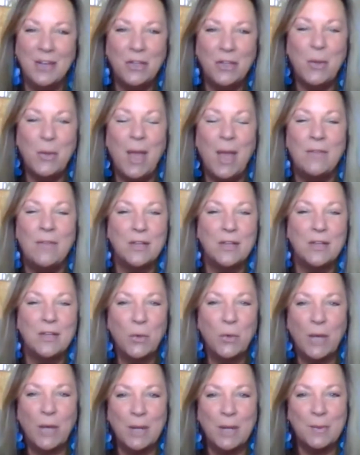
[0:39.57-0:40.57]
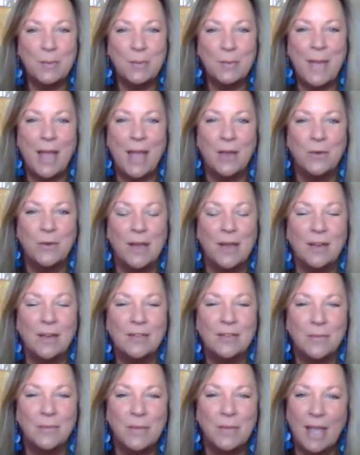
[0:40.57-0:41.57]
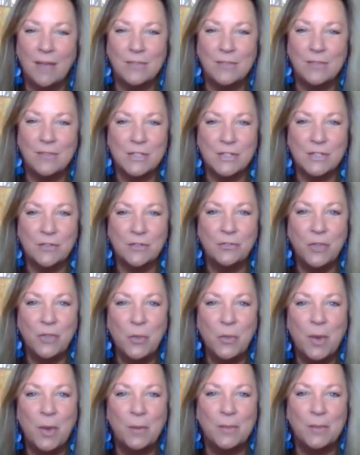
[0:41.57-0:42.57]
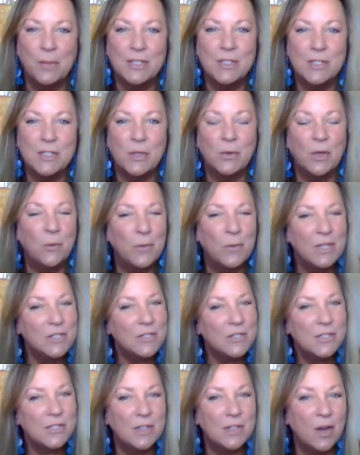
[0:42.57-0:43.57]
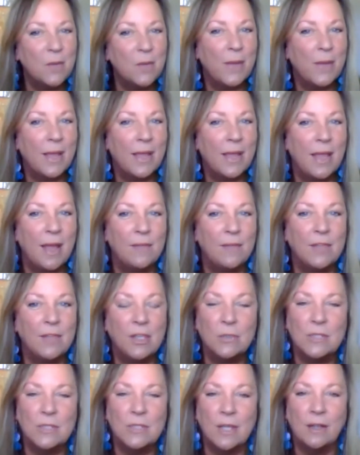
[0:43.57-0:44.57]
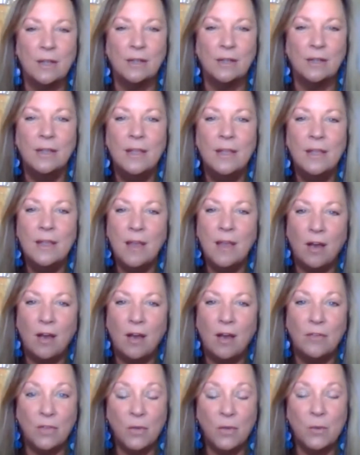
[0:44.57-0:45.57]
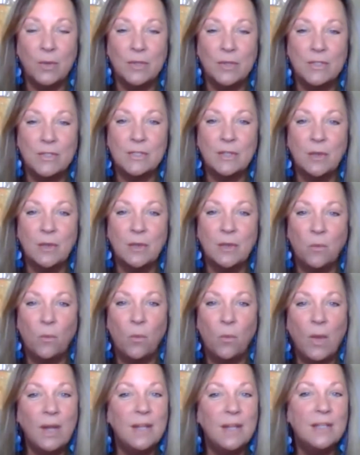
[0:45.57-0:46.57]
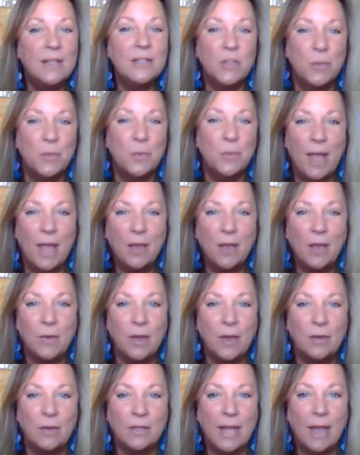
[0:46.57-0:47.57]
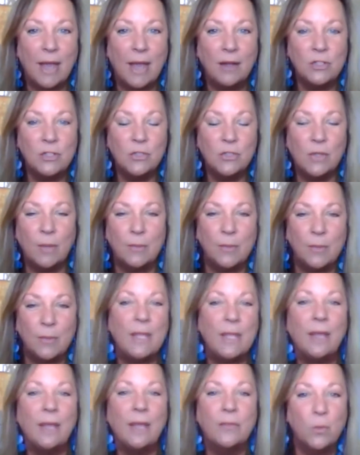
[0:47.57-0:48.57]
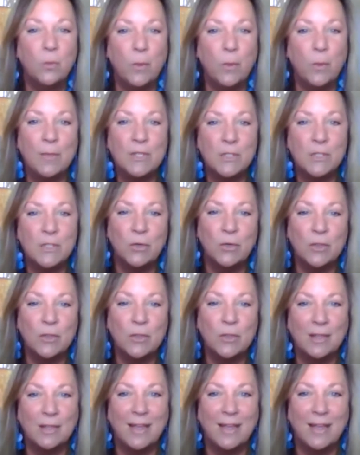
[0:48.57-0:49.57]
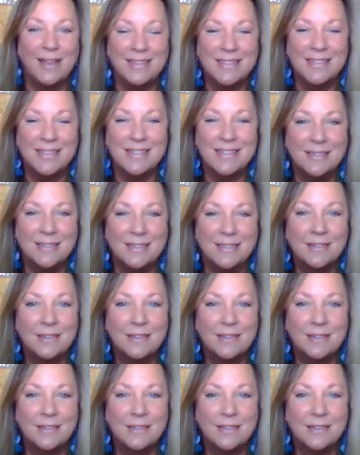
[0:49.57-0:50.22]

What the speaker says: know you have an incredible background, and we have just a few moments, so can we just start by having you tell our viewers, what is your background and how did you come to be at the Women's Earth Alliance?